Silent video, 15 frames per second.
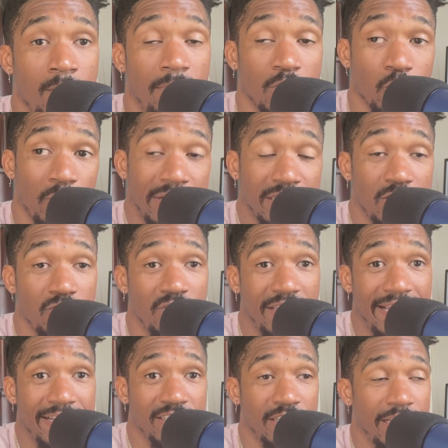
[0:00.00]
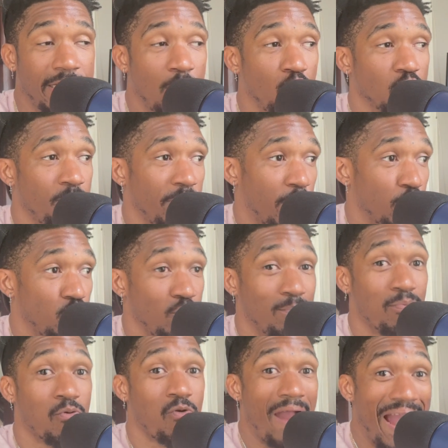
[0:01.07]
But the reason you can't say no is because you
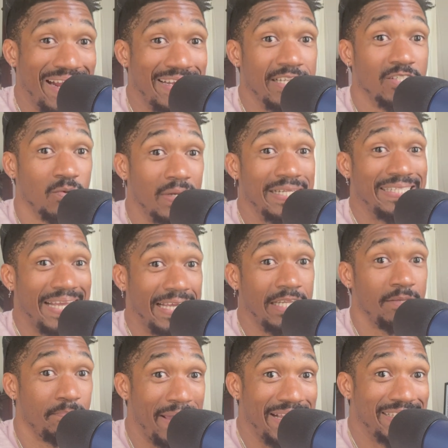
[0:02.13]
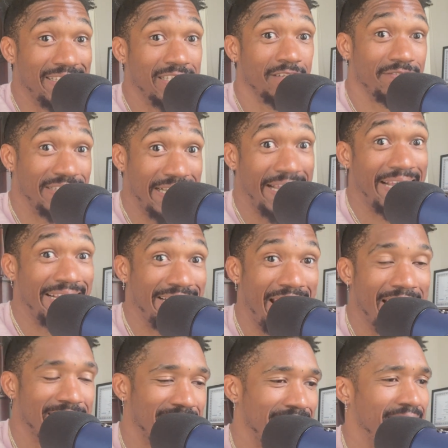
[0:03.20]
practice on a daily basis of saying
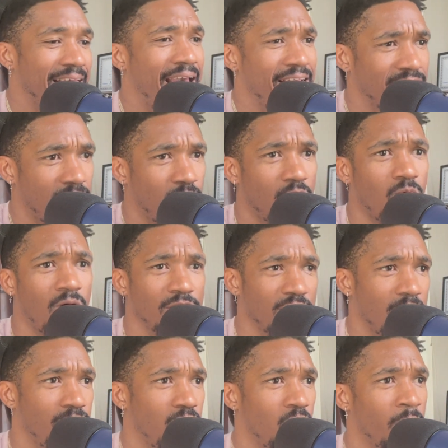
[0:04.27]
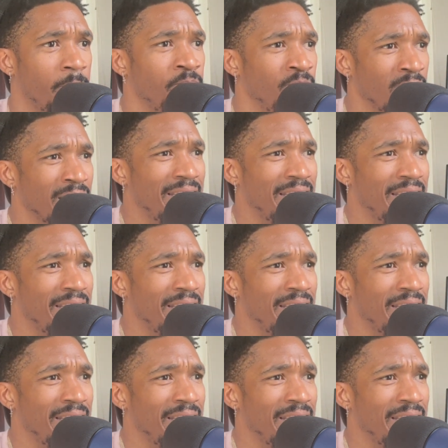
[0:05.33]
yes. Yes, I'm going to watch that porn.